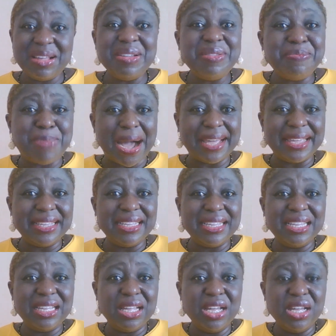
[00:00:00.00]
by
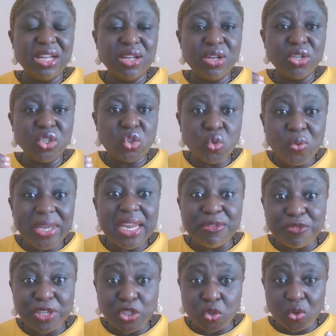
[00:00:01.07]
doing a
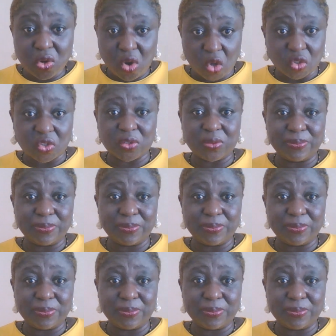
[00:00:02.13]
video course